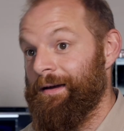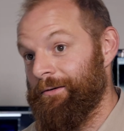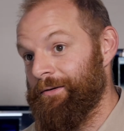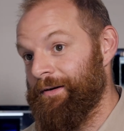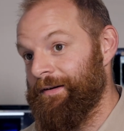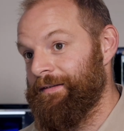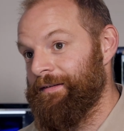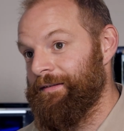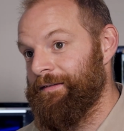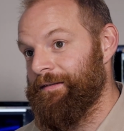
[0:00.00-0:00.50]

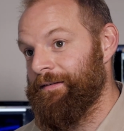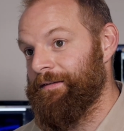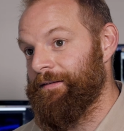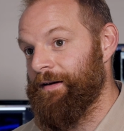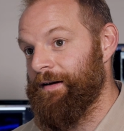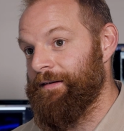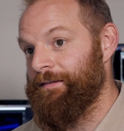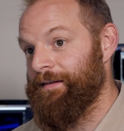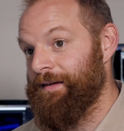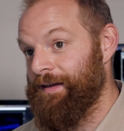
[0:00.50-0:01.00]
increases the
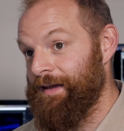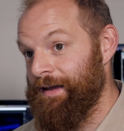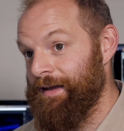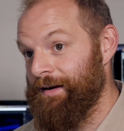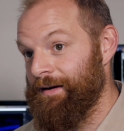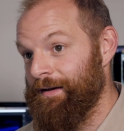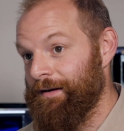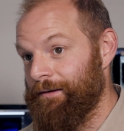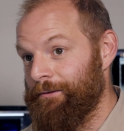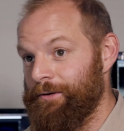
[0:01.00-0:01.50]
size
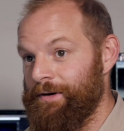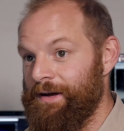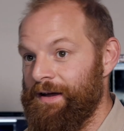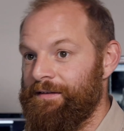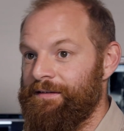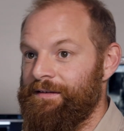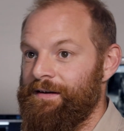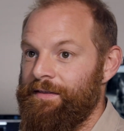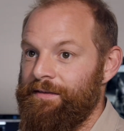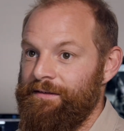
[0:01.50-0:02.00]
again and
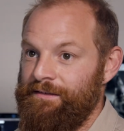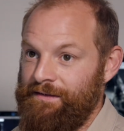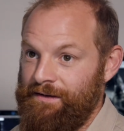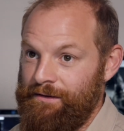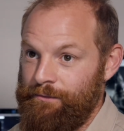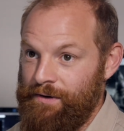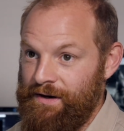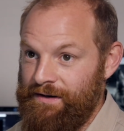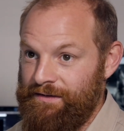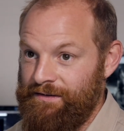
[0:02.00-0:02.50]
creates another
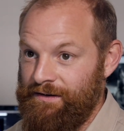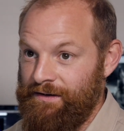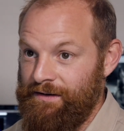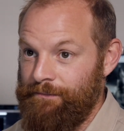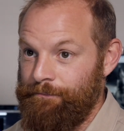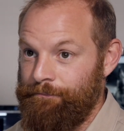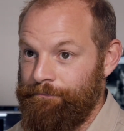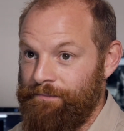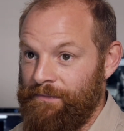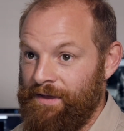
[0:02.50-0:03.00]
generation.
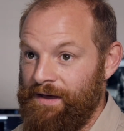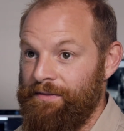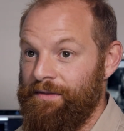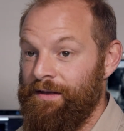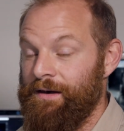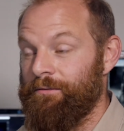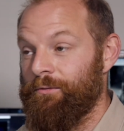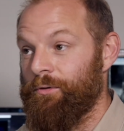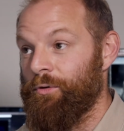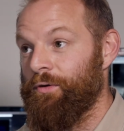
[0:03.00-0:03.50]
And
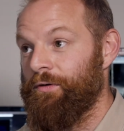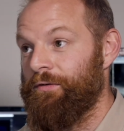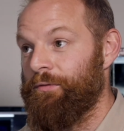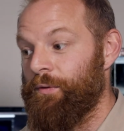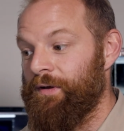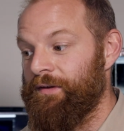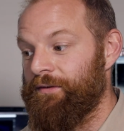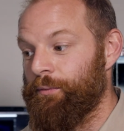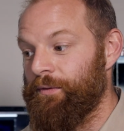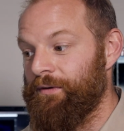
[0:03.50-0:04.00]
then of course,
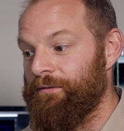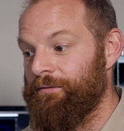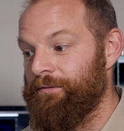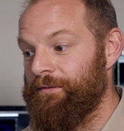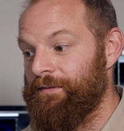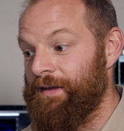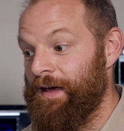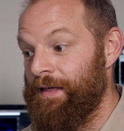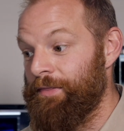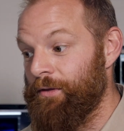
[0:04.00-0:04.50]
once we've
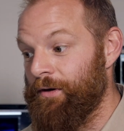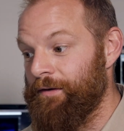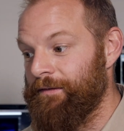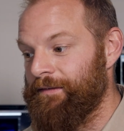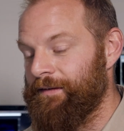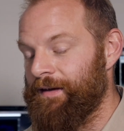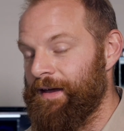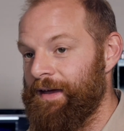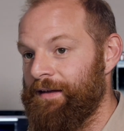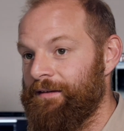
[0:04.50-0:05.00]
done those
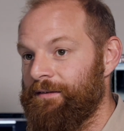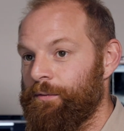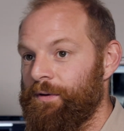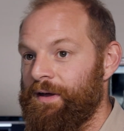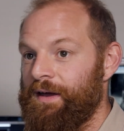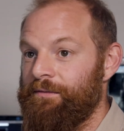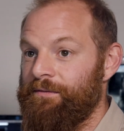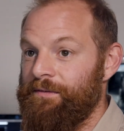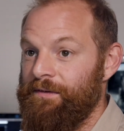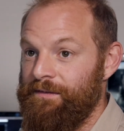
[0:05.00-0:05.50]
scans, we
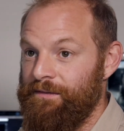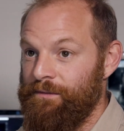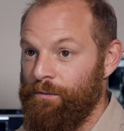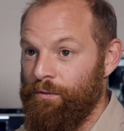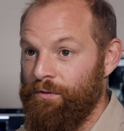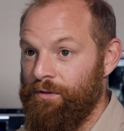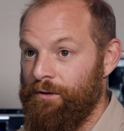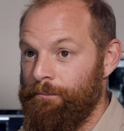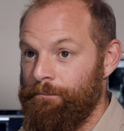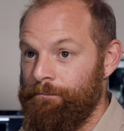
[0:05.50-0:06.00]
have to
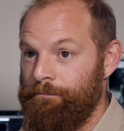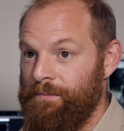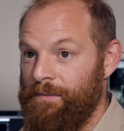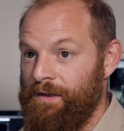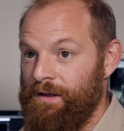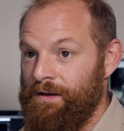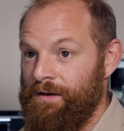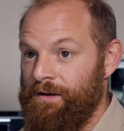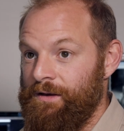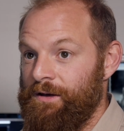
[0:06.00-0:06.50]
store them
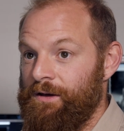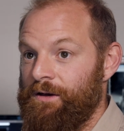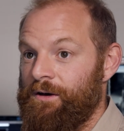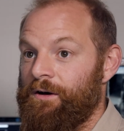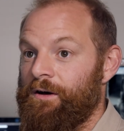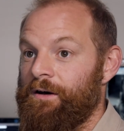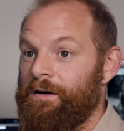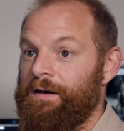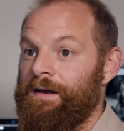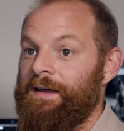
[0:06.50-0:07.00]

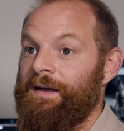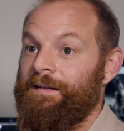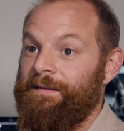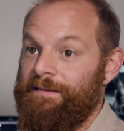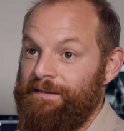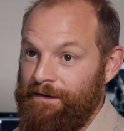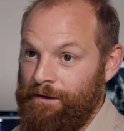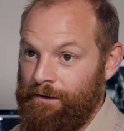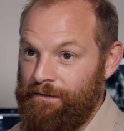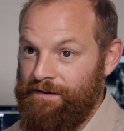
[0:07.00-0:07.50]
on
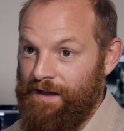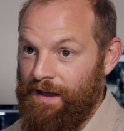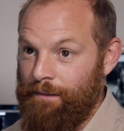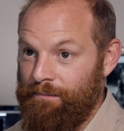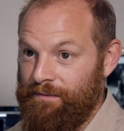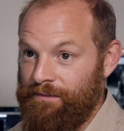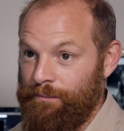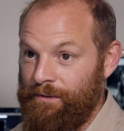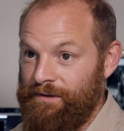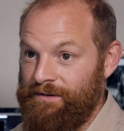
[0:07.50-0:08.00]
LTO
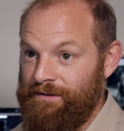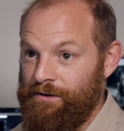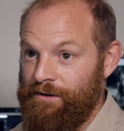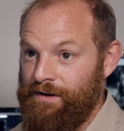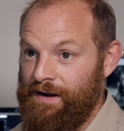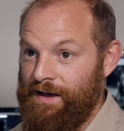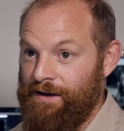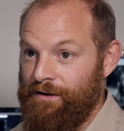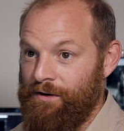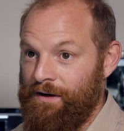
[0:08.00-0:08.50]
tapes, which are
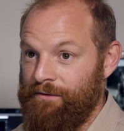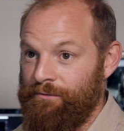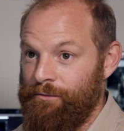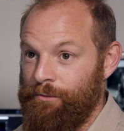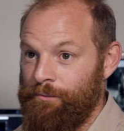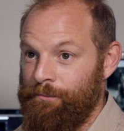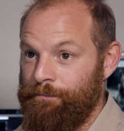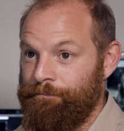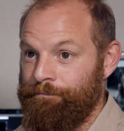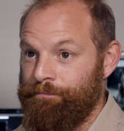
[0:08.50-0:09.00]
an
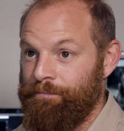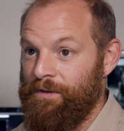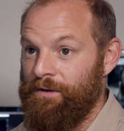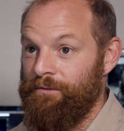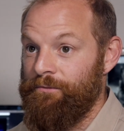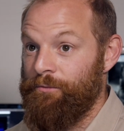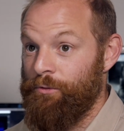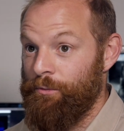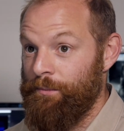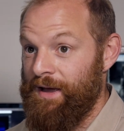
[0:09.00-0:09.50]
archival
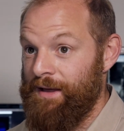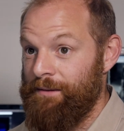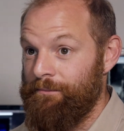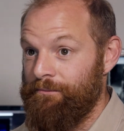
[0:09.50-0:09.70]
format